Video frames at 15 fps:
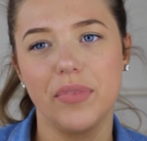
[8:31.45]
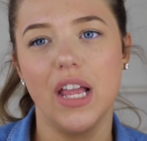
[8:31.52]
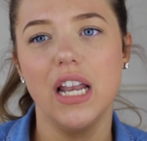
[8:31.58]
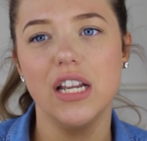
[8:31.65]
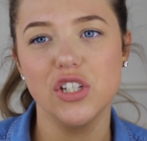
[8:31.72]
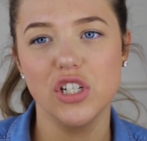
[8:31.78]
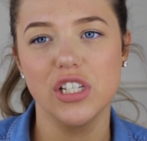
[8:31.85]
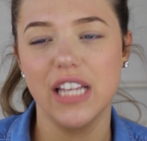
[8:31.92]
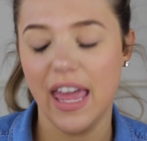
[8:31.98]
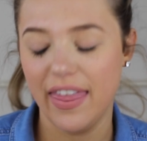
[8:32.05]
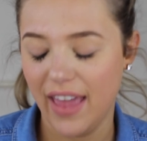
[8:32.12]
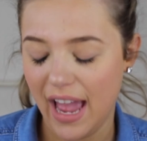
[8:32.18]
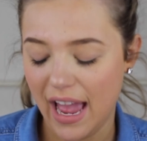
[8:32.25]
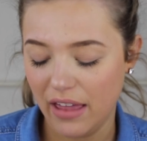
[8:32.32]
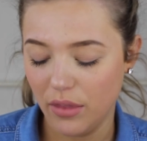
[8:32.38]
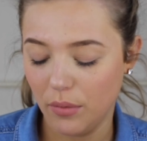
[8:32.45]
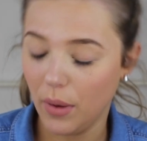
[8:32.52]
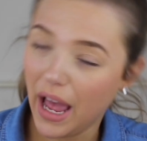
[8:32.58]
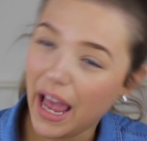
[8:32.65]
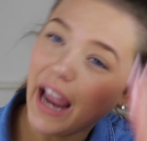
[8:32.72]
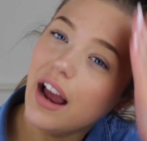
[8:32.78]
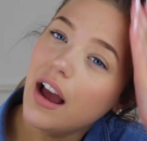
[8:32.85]
Let's just get that out the
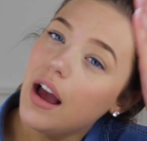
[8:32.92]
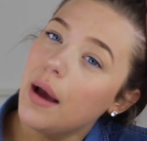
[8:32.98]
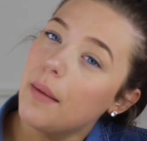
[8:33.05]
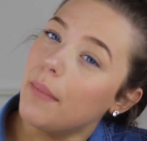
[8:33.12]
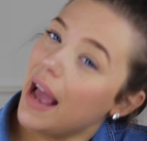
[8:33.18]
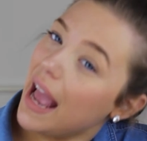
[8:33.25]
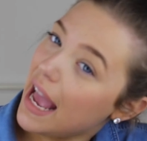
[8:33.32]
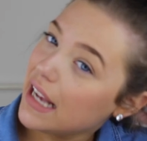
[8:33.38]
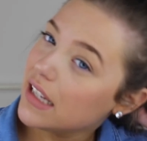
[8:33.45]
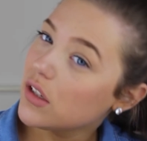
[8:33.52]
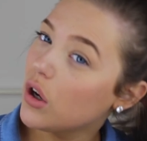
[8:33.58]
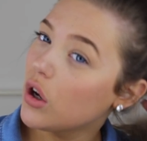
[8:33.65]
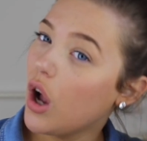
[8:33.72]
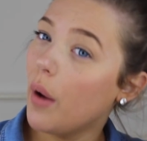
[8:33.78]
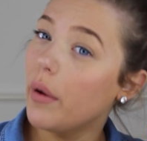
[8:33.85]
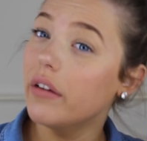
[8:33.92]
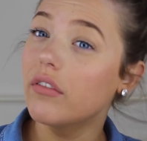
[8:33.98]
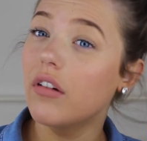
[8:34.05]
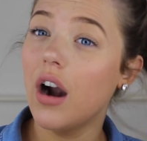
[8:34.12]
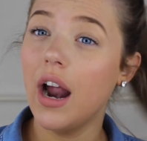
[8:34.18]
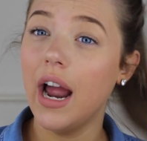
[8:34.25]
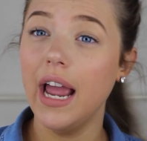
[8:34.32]
way. My hair's not going
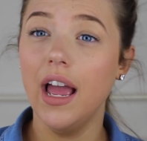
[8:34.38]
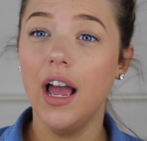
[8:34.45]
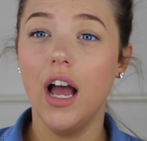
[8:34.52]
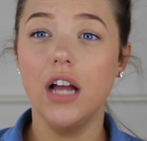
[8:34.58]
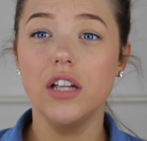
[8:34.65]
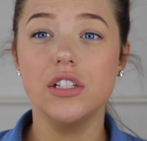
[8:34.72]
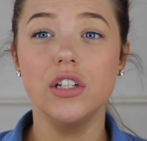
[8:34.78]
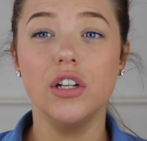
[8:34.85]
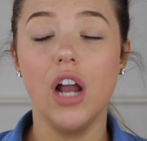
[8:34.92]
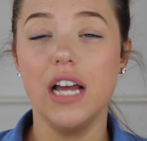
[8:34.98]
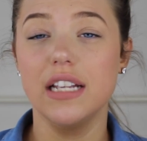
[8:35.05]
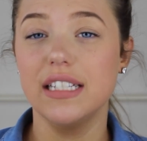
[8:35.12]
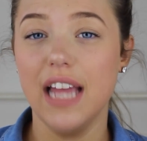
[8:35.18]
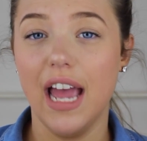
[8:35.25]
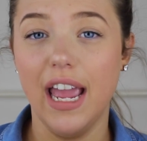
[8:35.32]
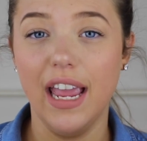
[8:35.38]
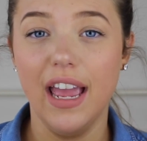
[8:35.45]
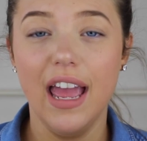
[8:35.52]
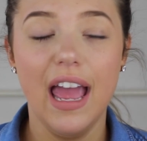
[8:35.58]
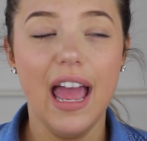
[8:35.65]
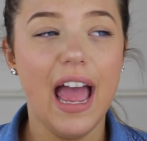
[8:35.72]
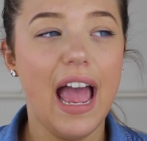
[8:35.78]
right. I just look like a state.
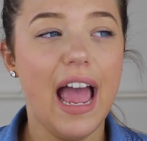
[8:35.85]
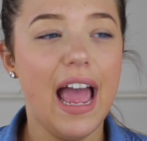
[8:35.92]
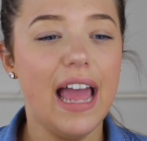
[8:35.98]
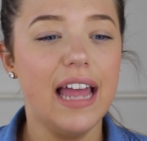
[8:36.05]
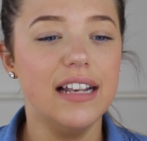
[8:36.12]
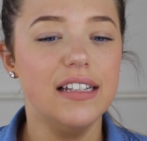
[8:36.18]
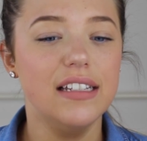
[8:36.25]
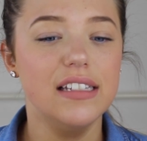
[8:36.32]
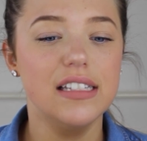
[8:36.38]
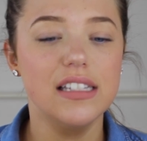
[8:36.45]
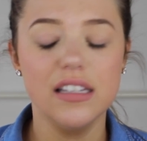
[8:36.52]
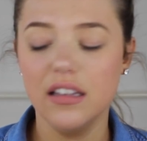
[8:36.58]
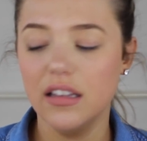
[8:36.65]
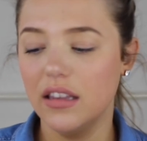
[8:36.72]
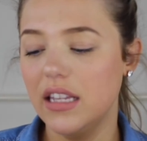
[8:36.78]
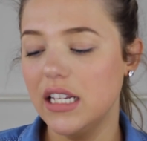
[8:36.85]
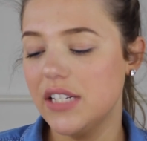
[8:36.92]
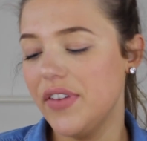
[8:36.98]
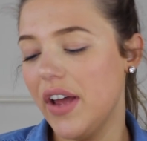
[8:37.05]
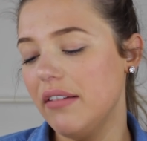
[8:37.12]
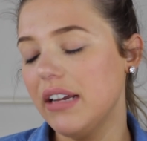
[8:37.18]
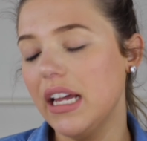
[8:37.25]
And
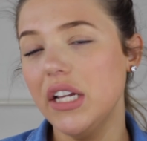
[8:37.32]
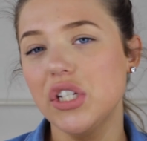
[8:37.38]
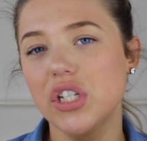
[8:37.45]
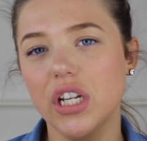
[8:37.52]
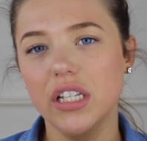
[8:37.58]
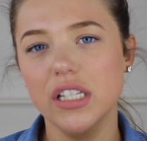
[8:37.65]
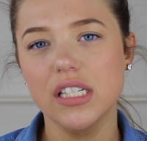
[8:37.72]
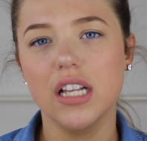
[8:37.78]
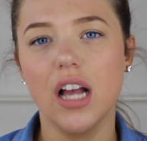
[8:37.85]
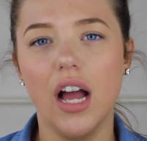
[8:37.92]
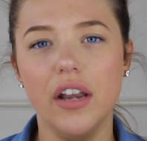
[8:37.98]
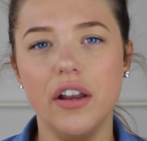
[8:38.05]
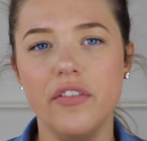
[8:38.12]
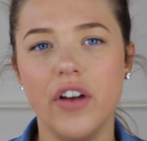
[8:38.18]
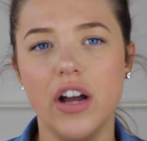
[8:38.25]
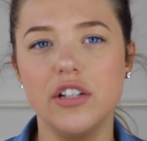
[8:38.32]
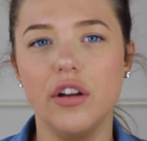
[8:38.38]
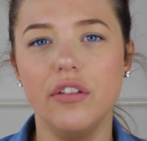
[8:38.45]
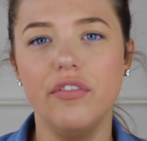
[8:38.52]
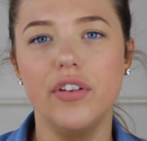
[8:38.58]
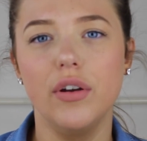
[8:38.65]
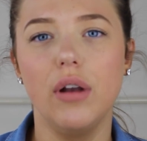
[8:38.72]
this foundation's kind of, I
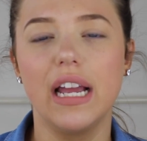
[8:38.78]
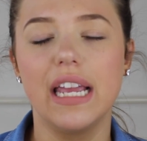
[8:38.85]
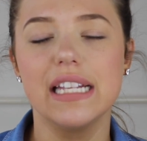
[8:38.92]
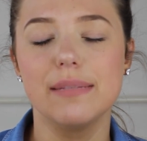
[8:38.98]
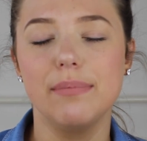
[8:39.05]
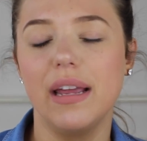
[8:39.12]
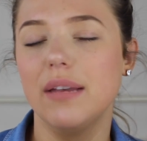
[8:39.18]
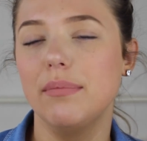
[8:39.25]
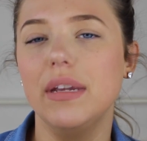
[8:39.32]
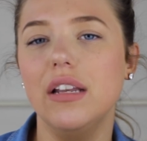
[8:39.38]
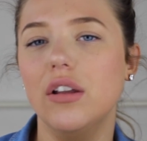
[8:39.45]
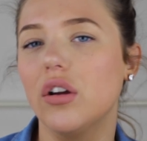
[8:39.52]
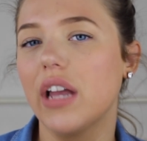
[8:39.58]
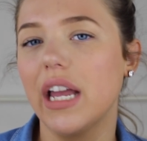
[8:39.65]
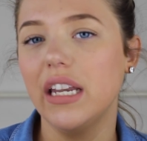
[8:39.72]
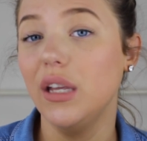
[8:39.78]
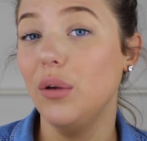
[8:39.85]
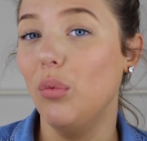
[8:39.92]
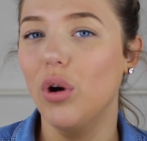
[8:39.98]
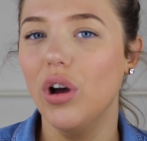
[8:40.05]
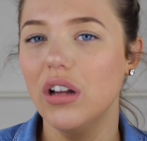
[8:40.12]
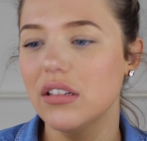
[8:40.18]
don't feel like it's made me look any
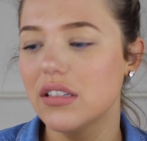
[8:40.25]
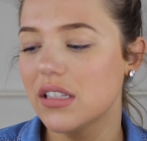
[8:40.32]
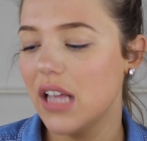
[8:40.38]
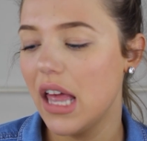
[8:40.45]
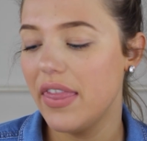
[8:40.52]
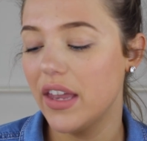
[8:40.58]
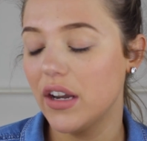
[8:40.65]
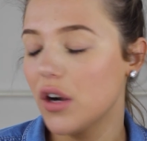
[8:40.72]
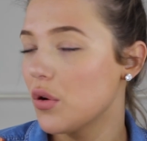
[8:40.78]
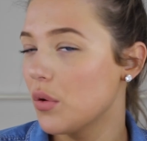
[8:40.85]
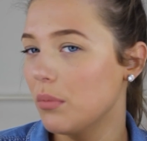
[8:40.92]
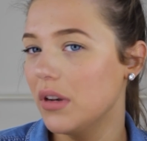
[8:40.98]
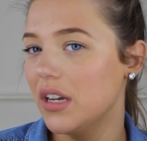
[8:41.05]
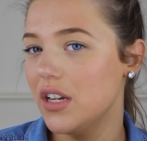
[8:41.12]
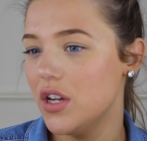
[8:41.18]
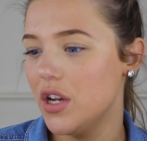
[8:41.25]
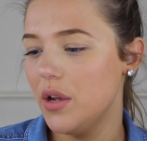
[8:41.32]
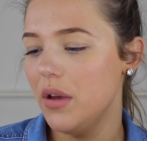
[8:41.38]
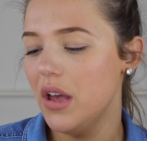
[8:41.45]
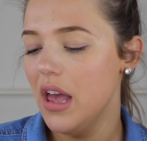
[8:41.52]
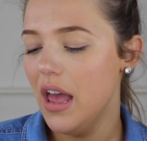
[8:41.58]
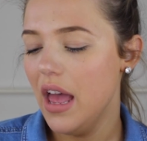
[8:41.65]
worse than I normally do.